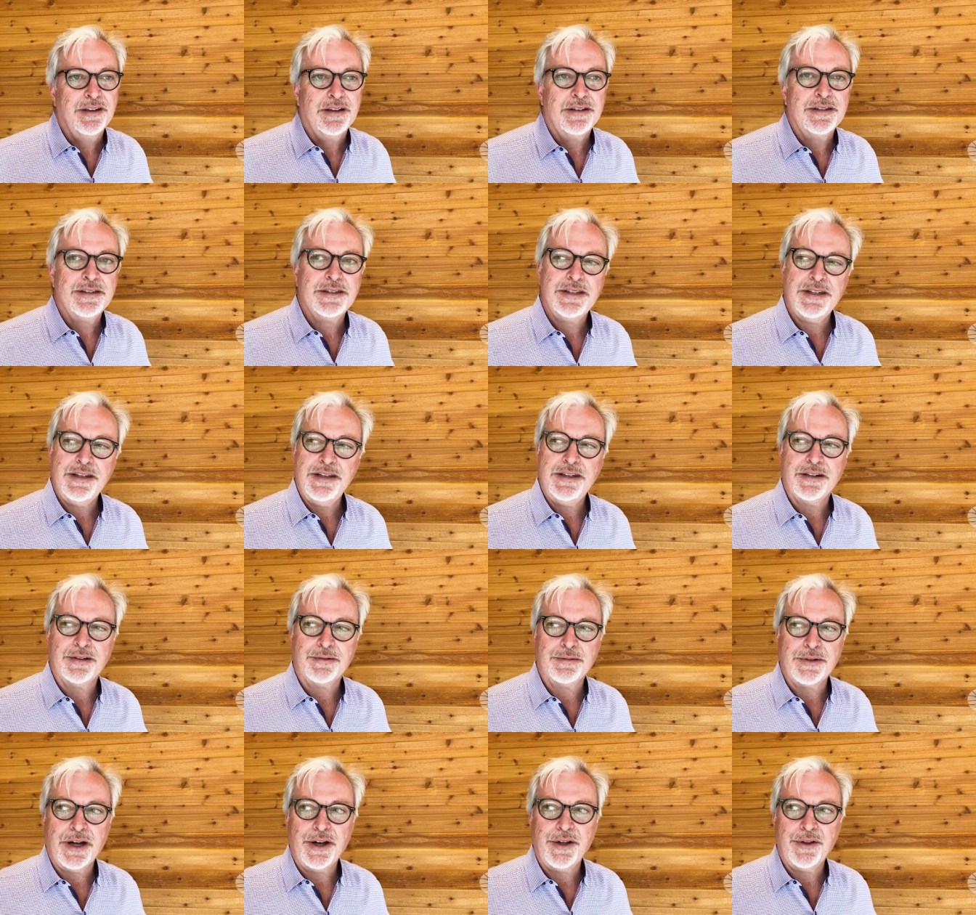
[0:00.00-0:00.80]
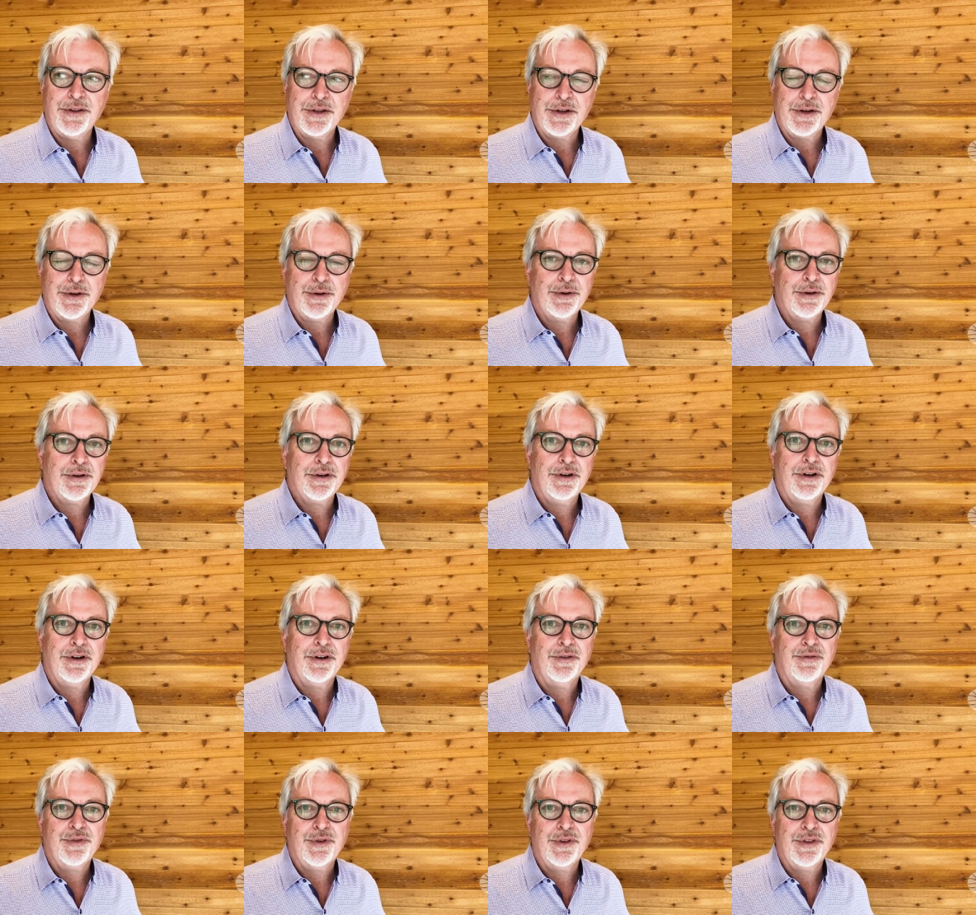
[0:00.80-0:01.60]
seeing around the
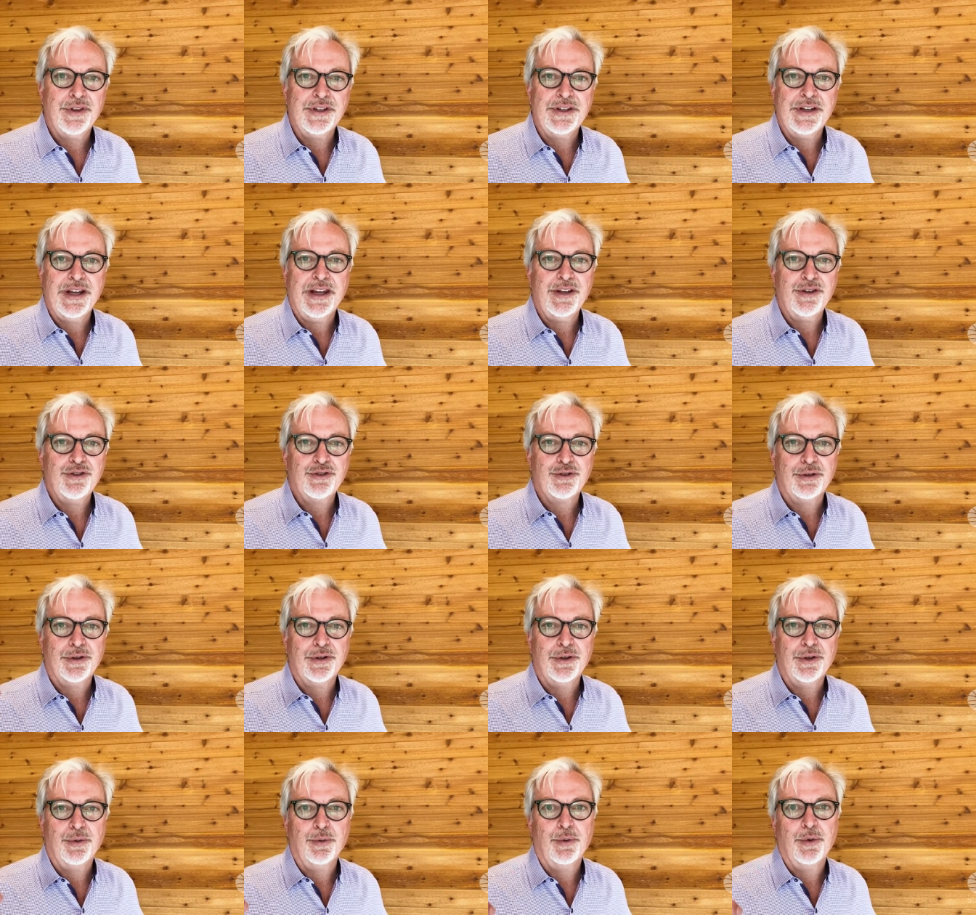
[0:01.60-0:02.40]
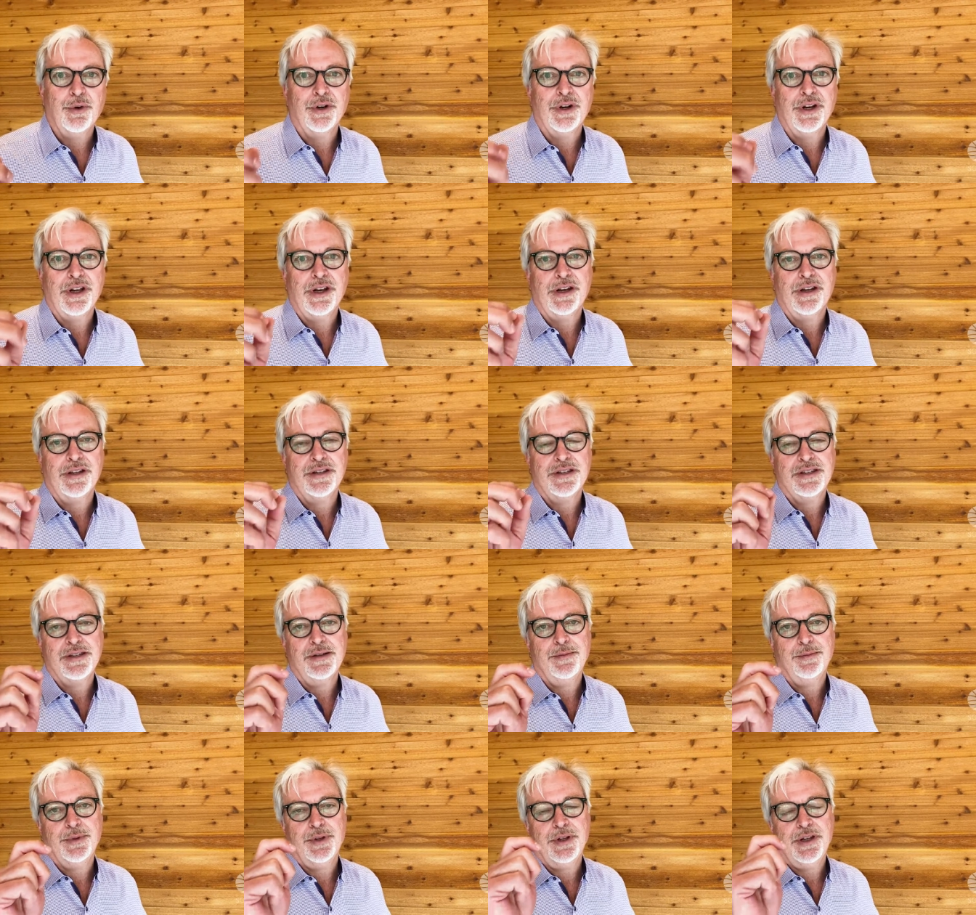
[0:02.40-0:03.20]
corner for the danger and the warning, and
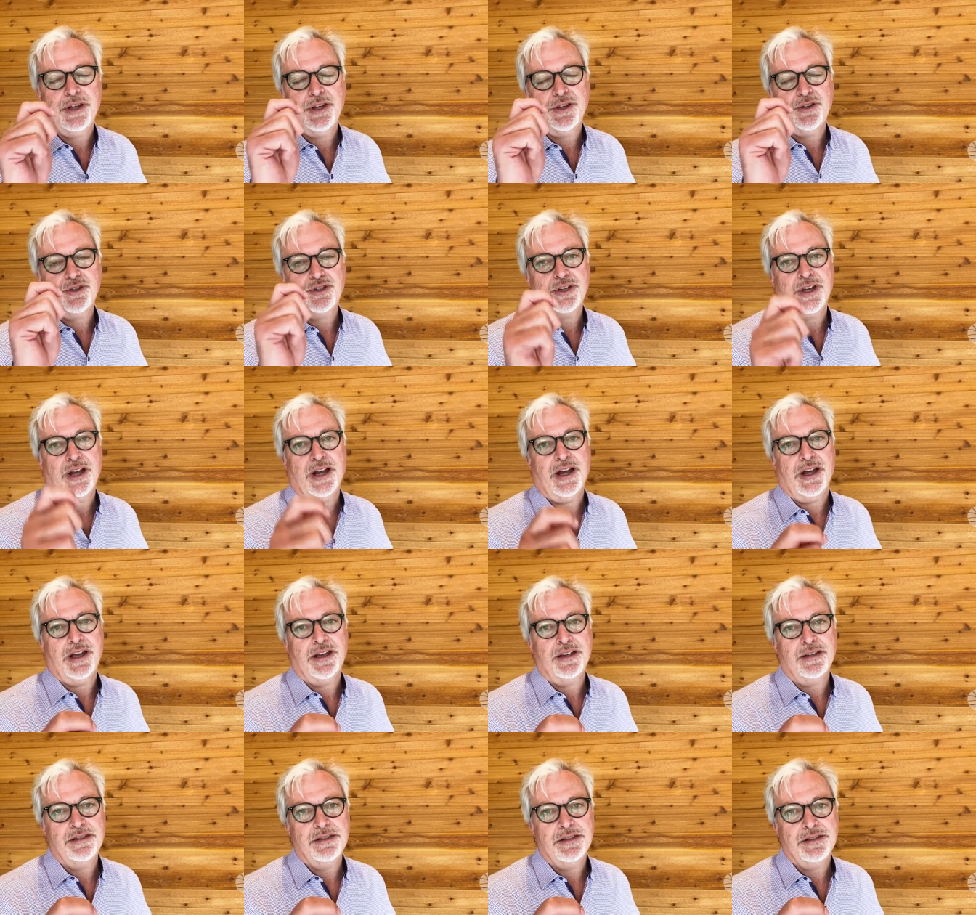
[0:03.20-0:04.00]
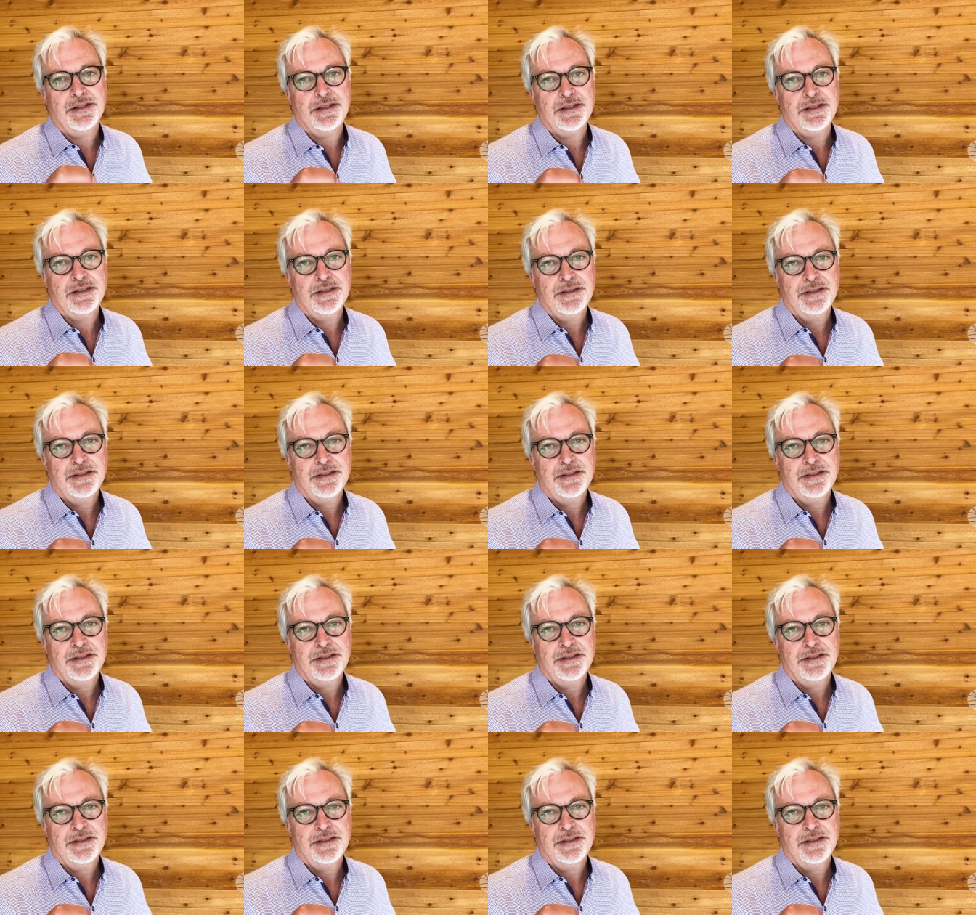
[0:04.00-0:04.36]
simply he shines